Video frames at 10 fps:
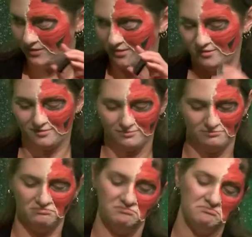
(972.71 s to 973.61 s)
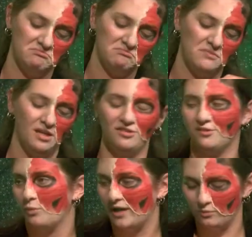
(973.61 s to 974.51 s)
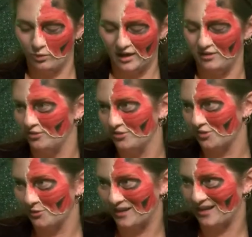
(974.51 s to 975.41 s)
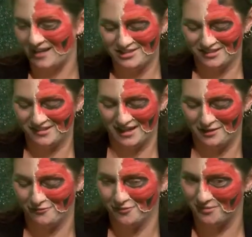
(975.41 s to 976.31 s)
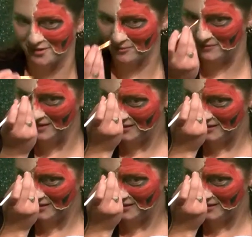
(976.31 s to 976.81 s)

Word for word: this is, this is wet and wild. So again, I just got it from yeah. some